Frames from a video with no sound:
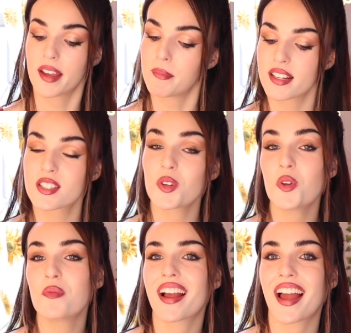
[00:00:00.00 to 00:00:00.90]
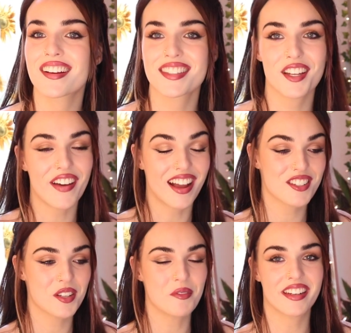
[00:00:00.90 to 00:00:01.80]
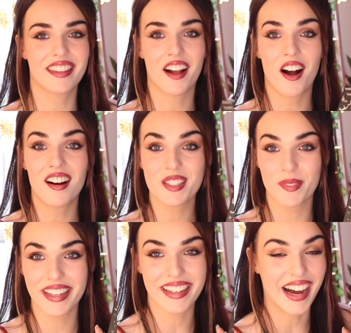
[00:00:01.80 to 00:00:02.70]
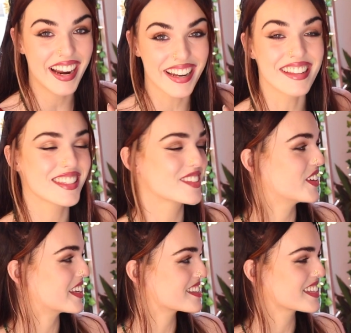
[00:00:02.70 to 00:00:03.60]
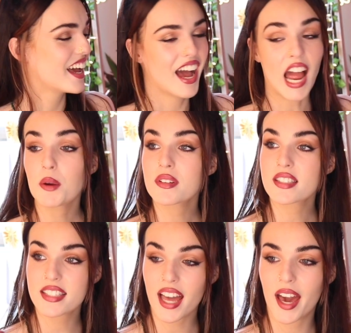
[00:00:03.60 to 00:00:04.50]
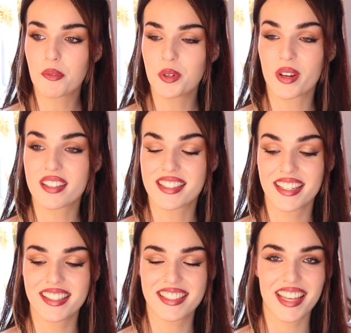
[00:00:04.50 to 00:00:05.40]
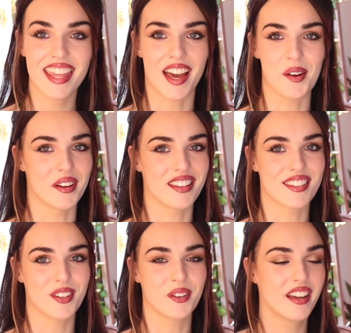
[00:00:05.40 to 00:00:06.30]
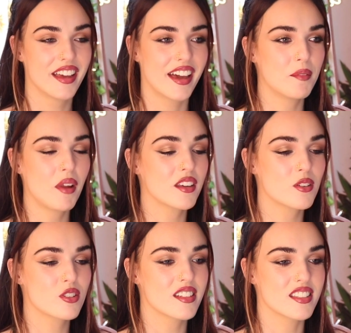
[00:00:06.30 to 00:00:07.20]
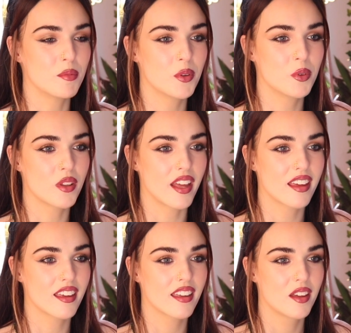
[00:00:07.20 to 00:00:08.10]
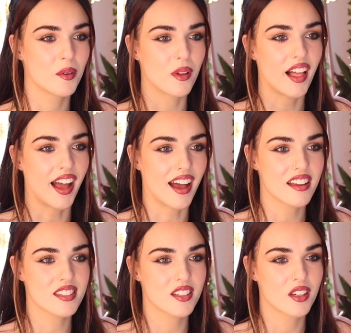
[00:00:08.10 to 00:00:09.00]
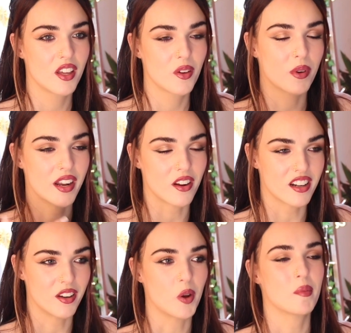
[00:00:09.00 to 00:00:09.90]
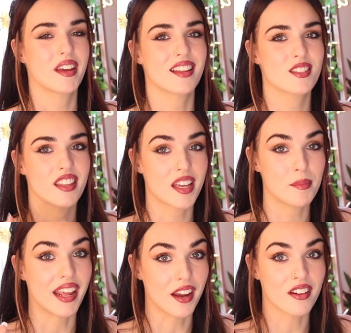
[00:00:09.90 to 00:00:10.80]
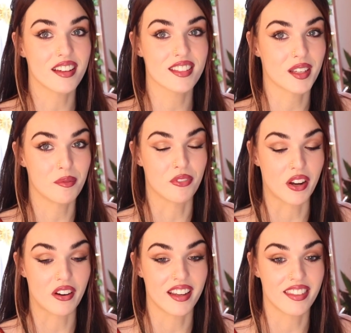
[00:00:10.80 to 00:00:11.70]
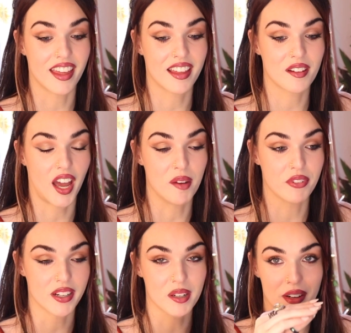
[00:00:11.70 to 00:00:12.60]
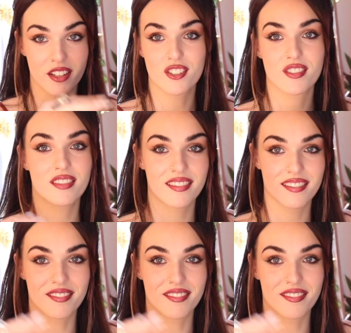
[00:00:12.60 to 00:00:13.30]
my soul, my higher self actually wanted the Cosmic Guidance because I was sad when you guys didn't say that one. So, and I'm not usually someone who like will ask when I already know my answer. Like I'm an Aries, like I'm very much